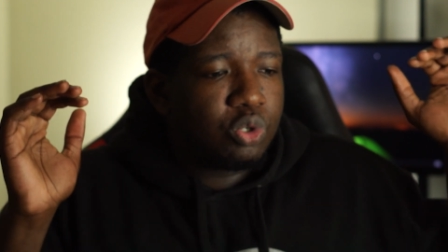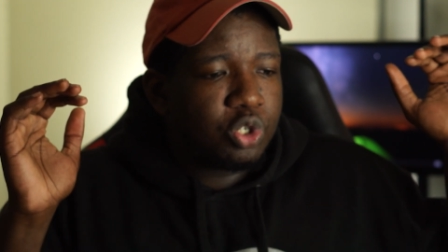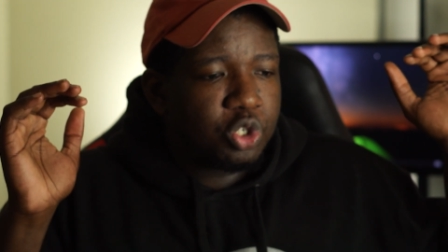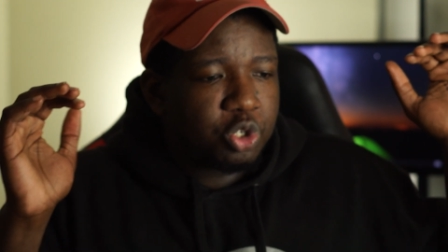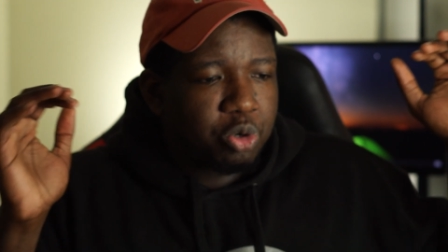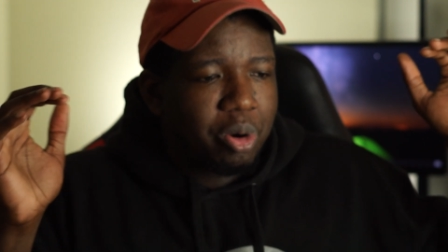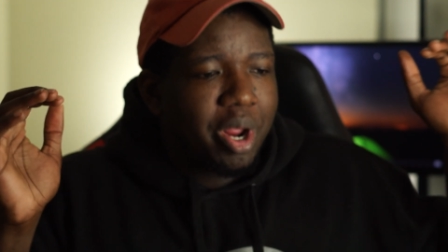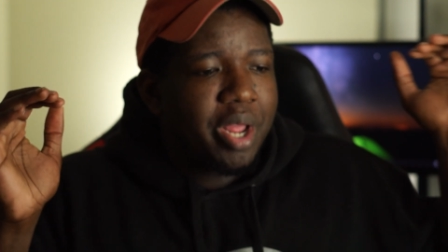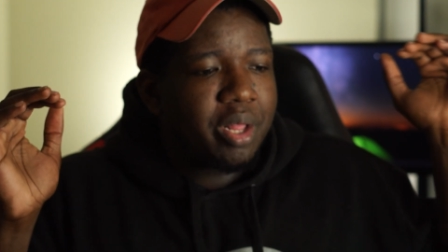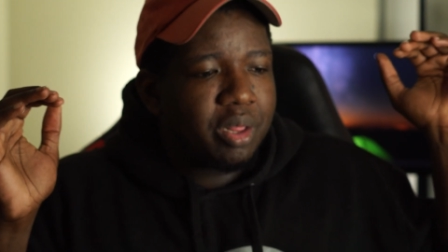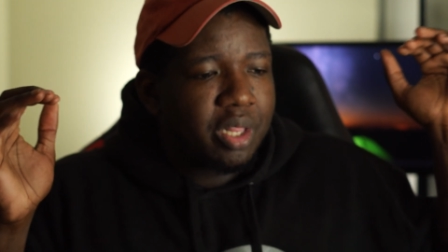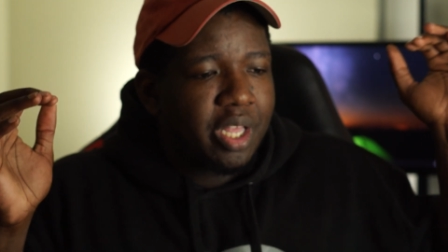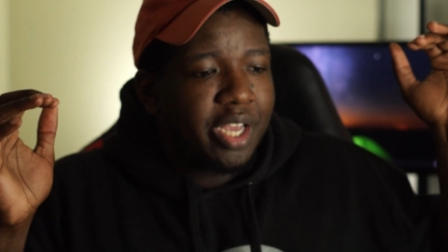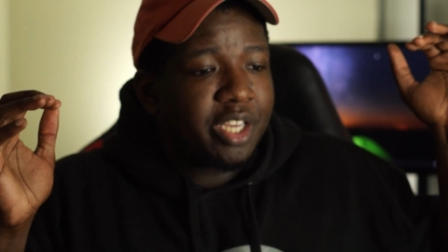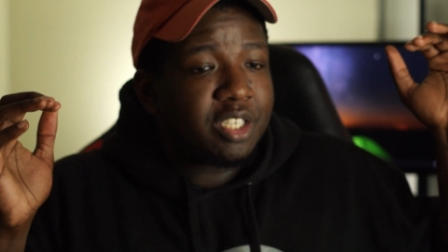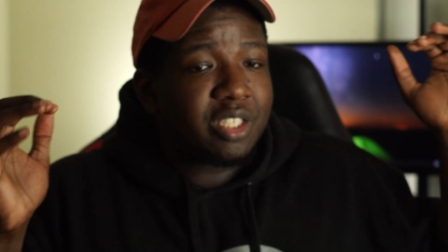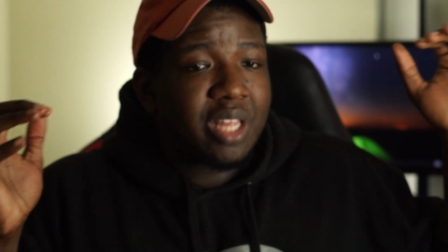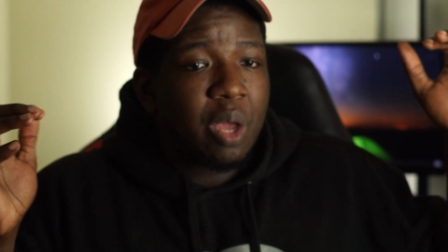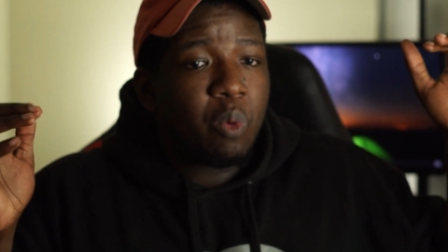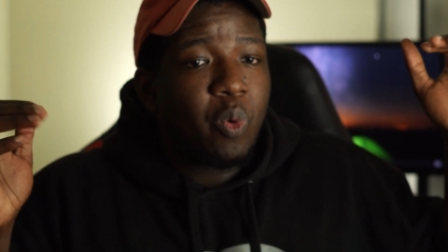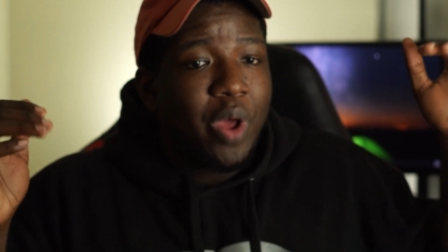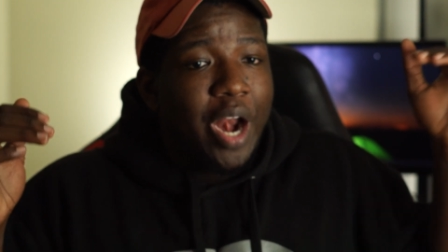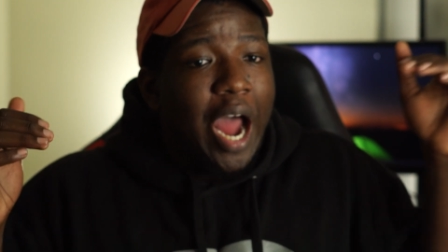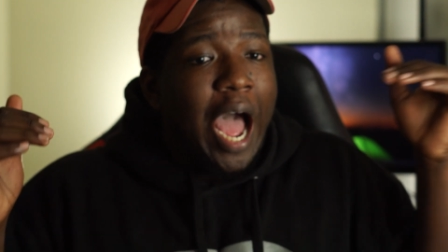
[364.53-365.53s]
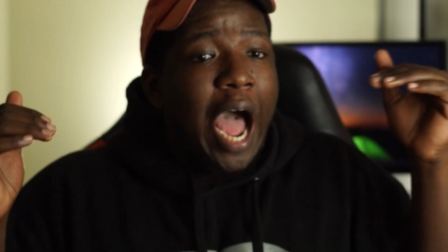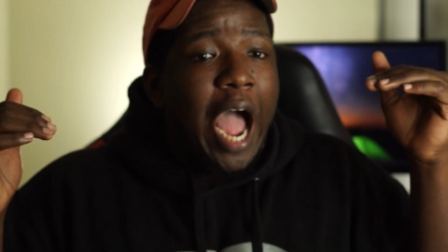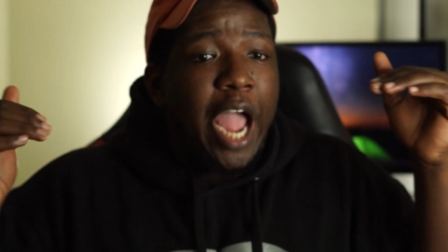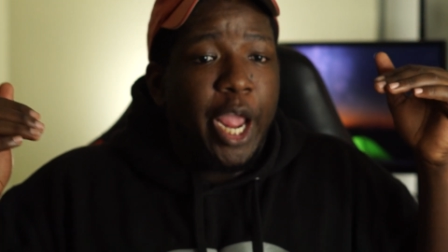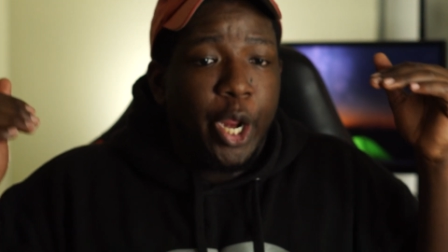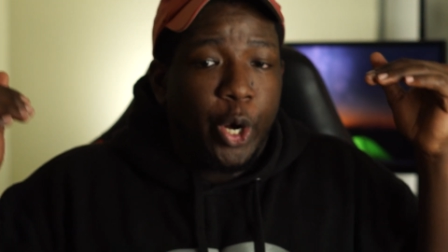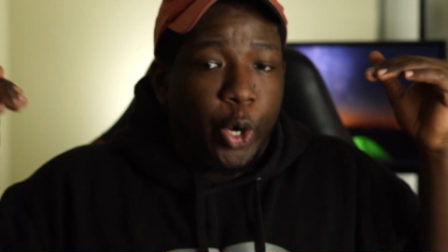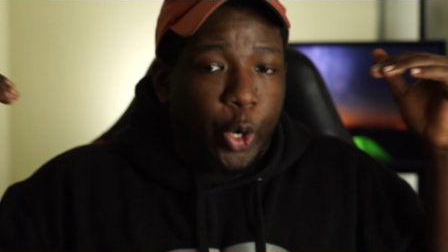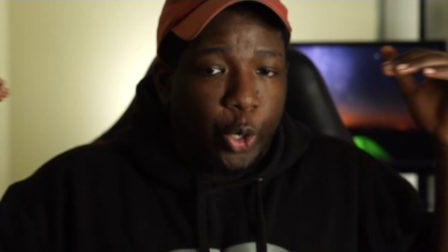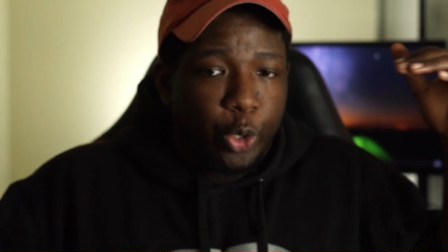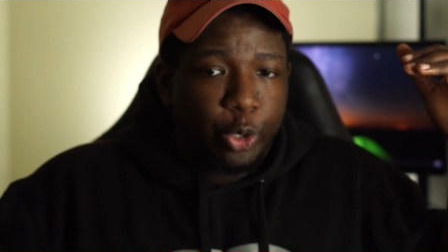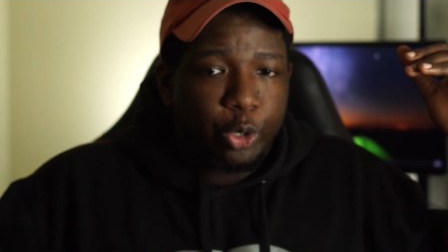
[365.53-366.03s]
straight-laced that when
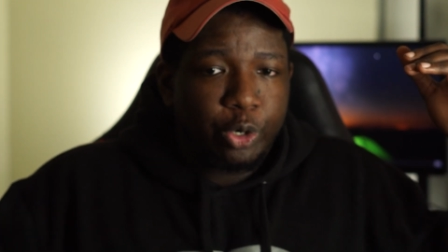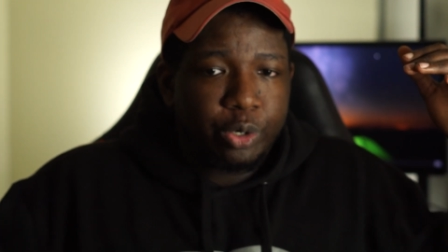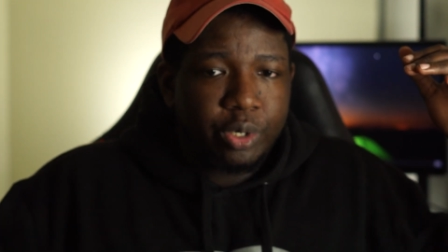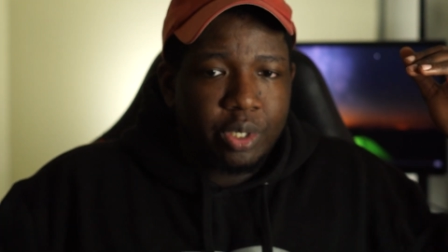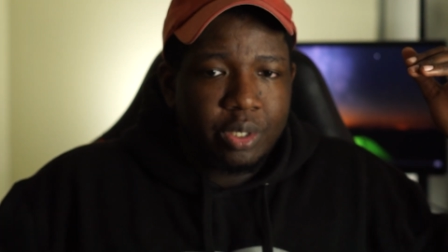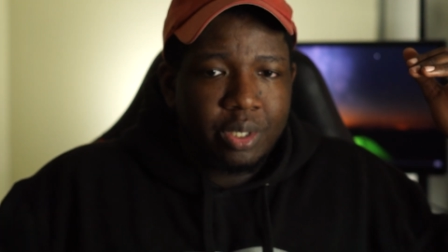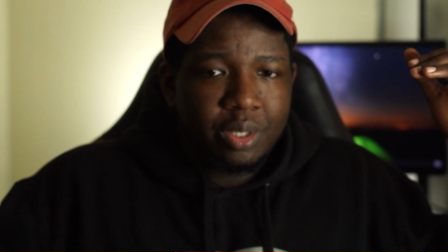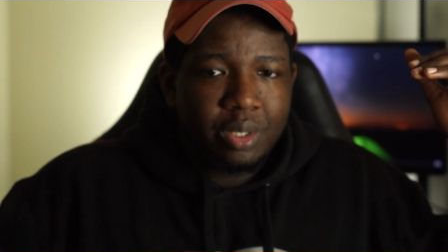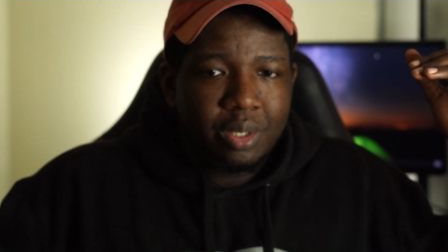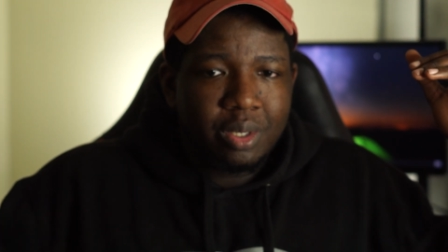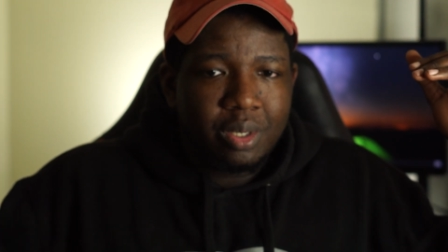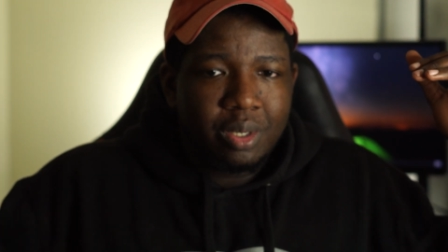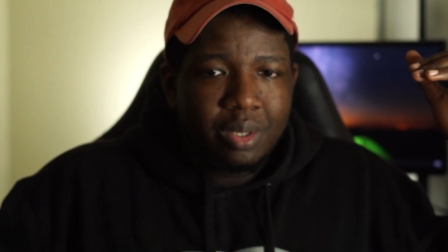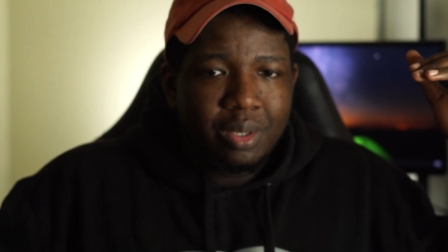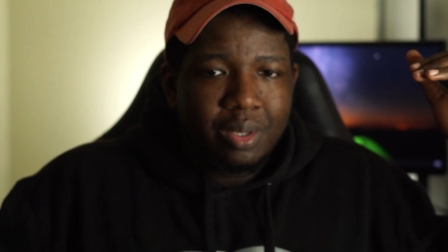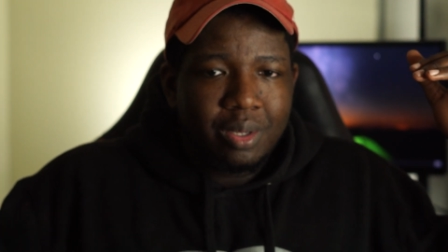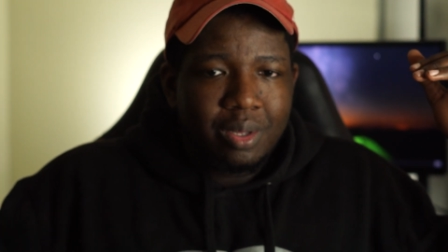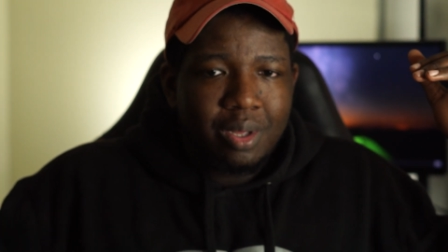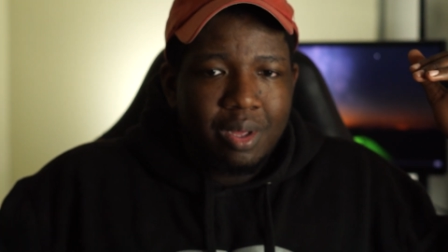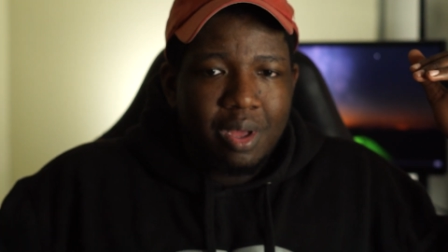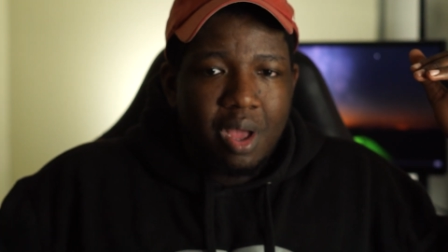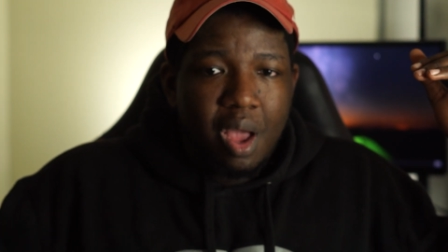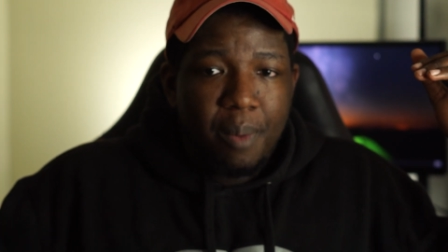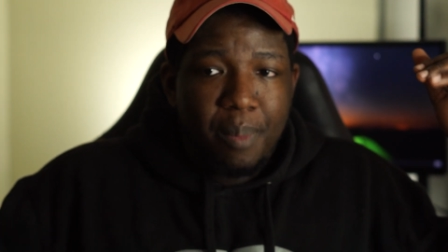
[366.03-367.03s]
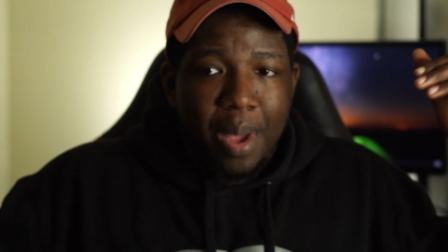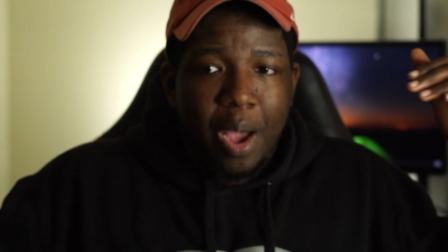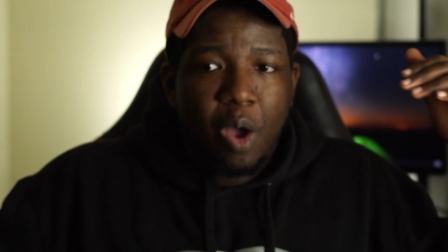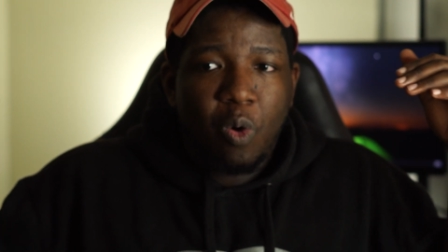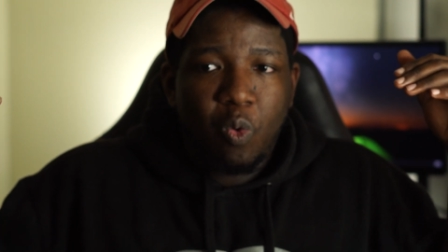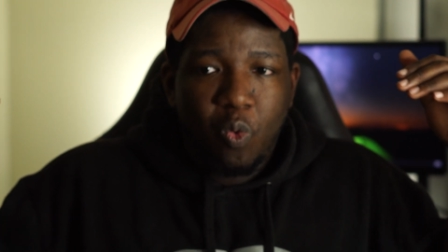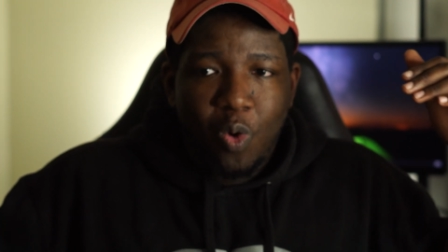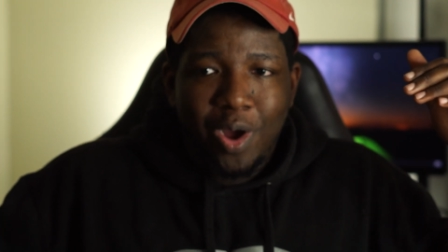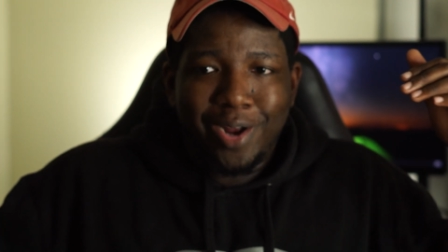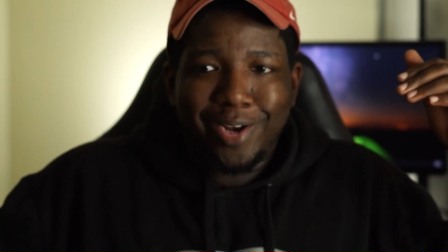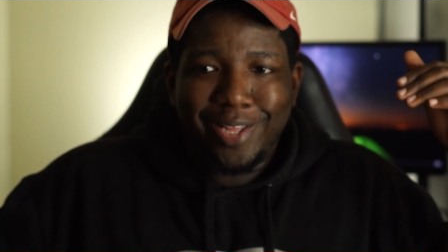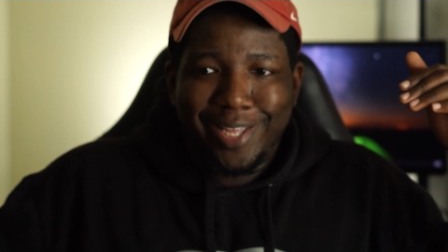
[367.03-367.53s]
I heard
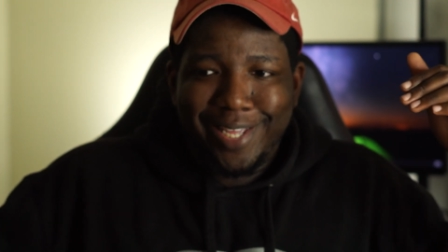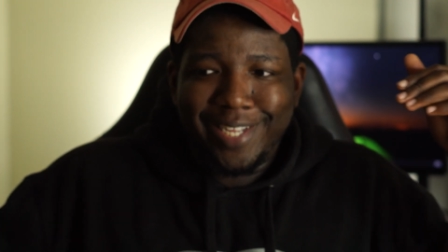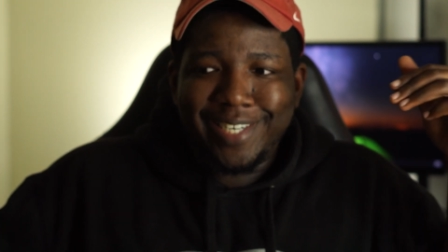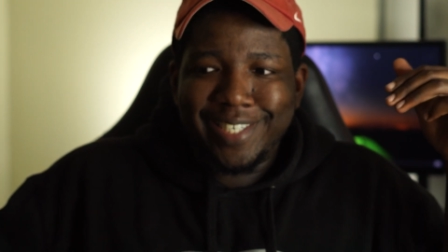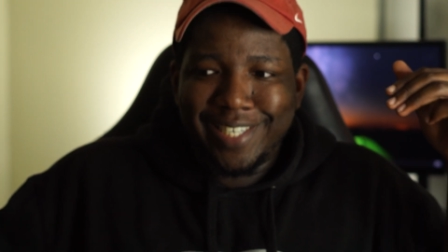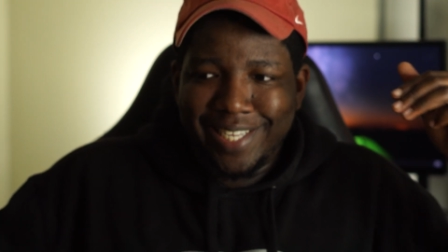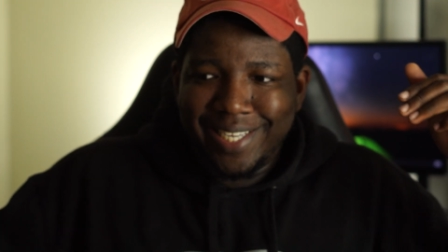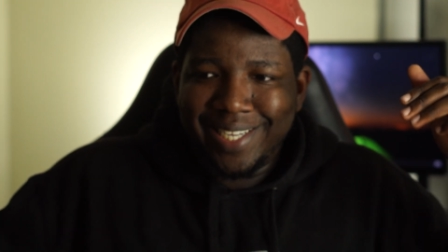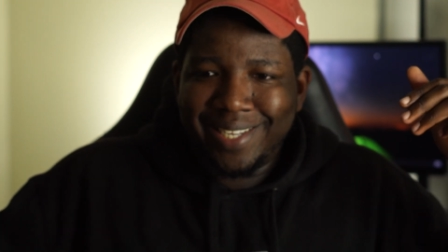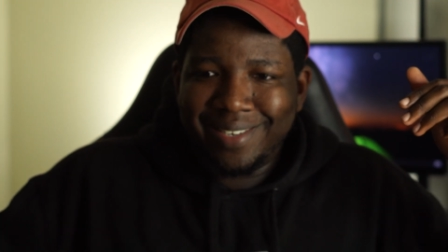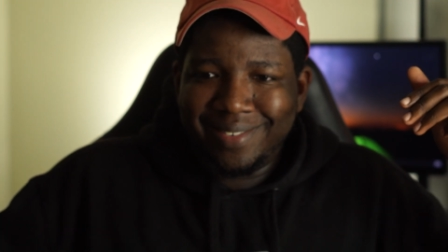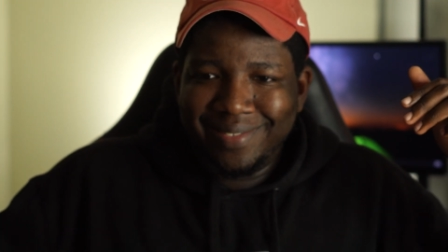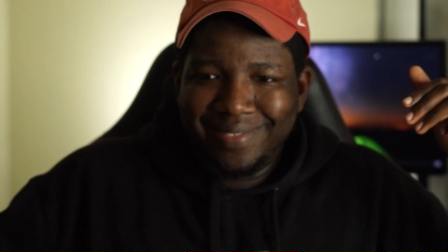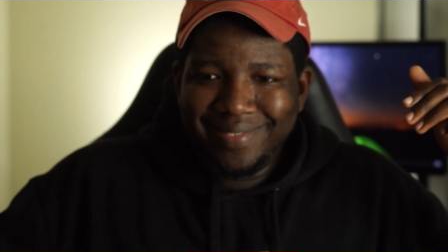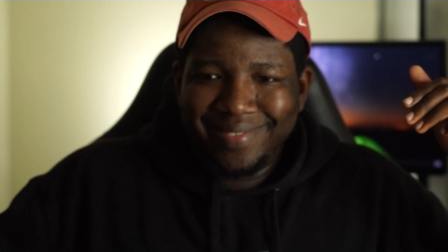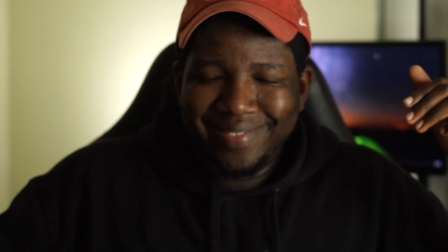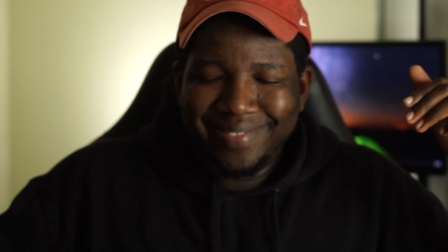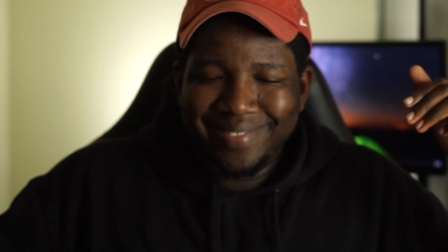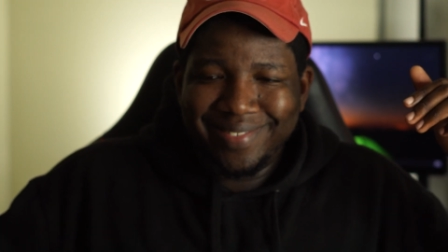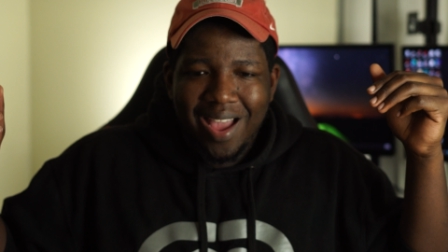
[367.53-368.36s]
about what he did,